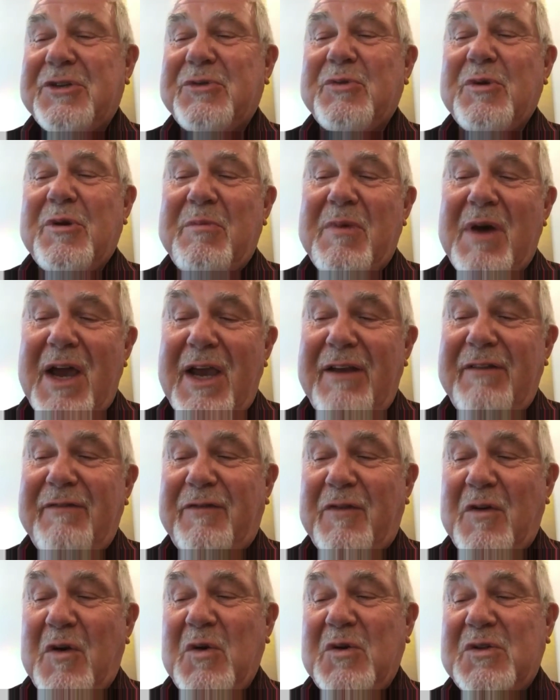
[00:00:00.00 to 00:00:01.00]
remind
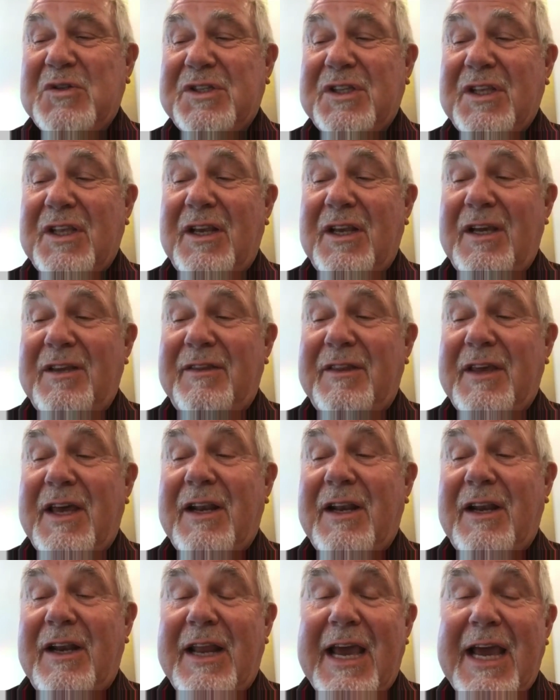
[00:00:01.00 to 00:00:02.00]
folks that
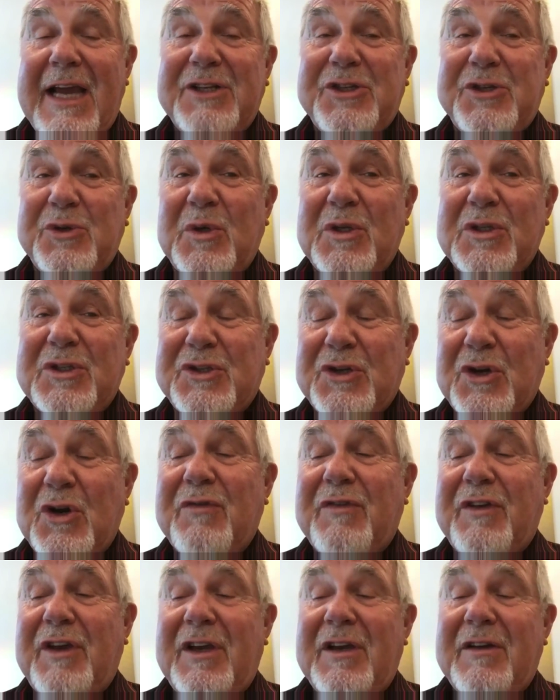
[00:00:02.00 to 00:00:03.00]
an actual
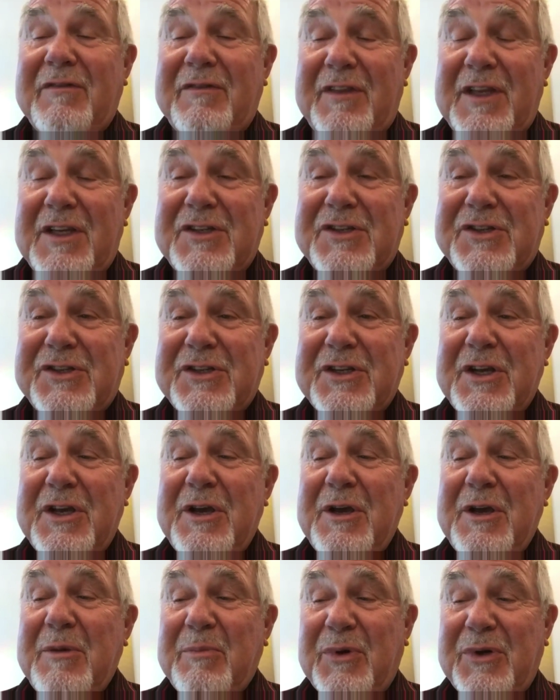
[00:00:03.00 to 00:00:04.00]
serving of this
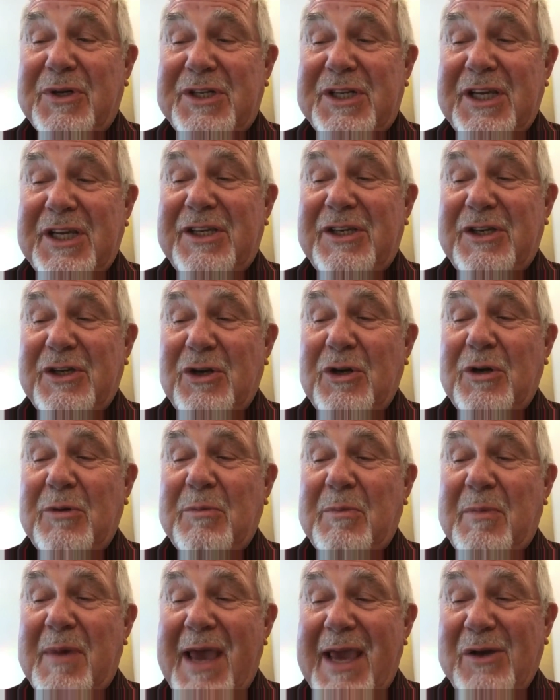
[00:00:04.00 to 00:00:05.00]
particular
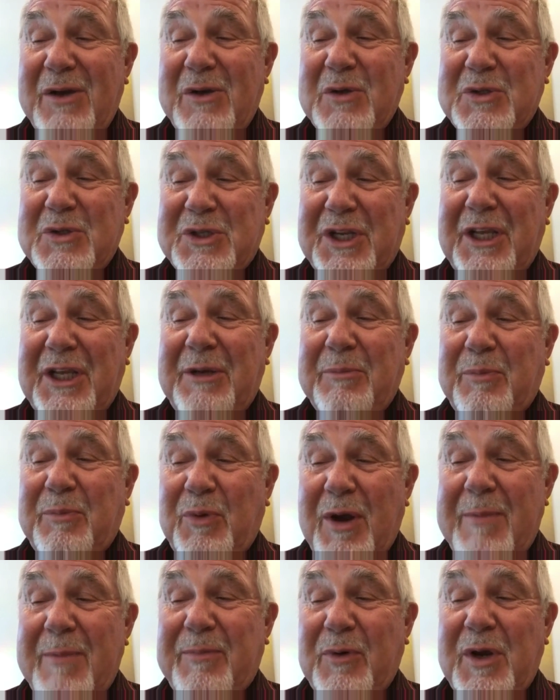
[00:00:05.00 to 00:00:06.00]
mangosteen
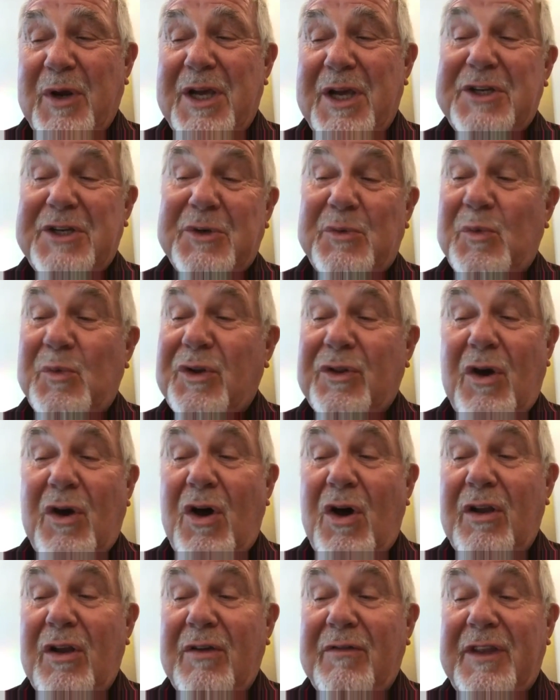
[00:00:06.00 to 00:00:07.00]
preparation with
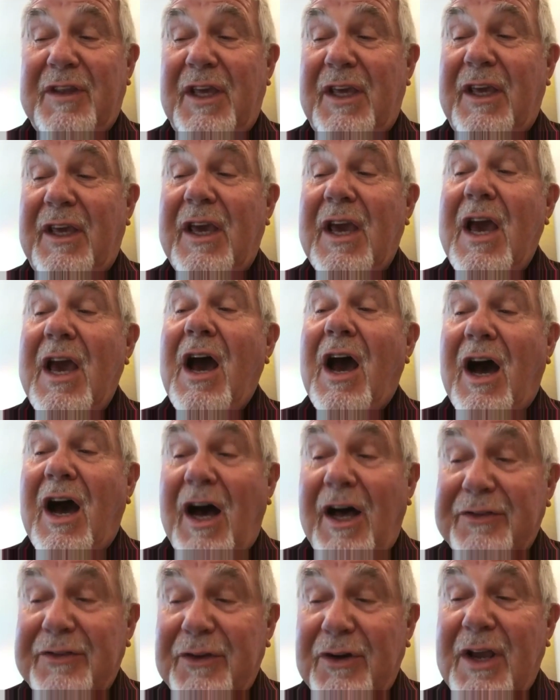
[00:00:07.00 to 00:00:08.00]
all of the
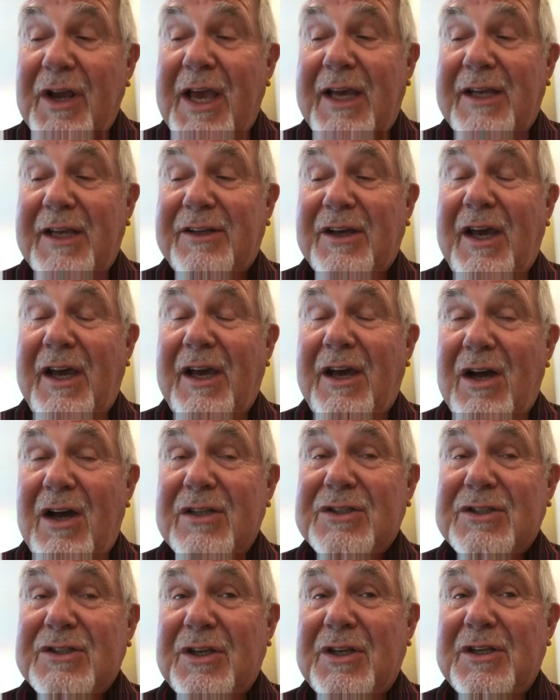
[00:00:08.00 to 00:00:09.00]
other
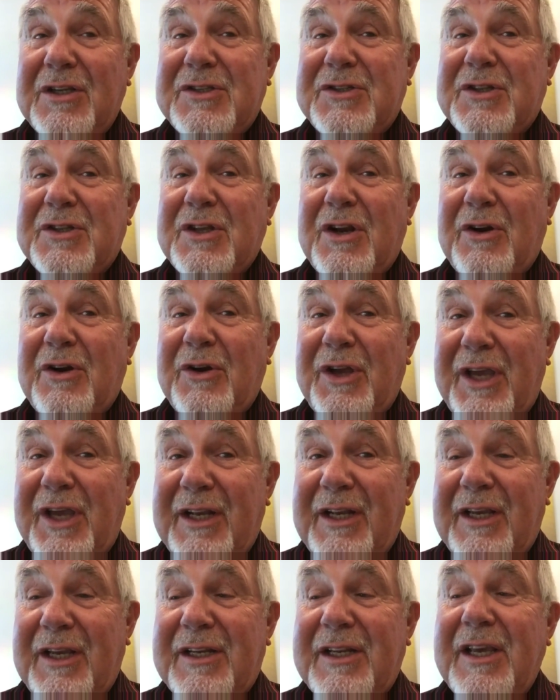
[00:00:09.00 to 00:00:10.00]
antioxidants that are
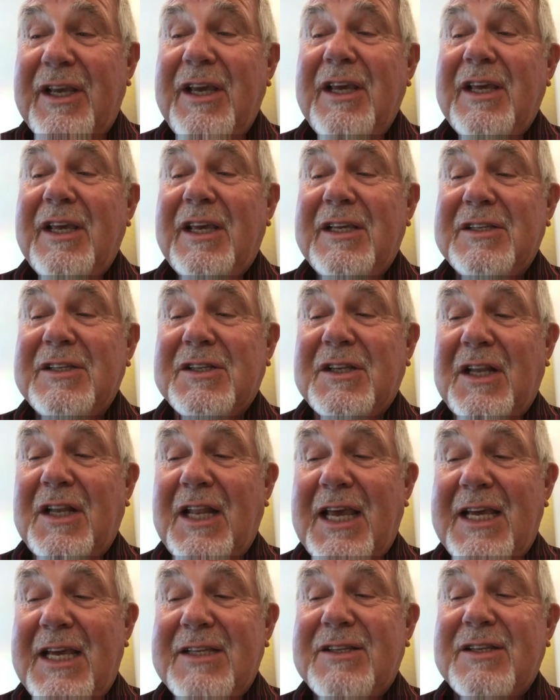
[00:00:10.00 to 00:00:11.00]
in it is
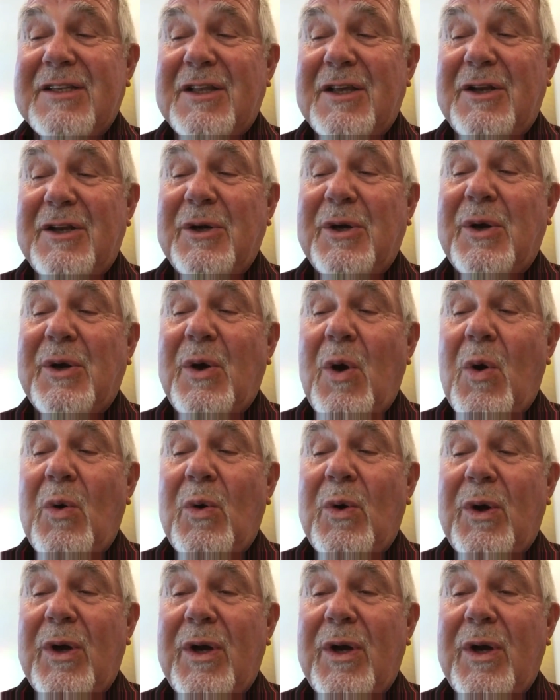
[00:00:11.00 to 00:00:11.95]
less than a Coke.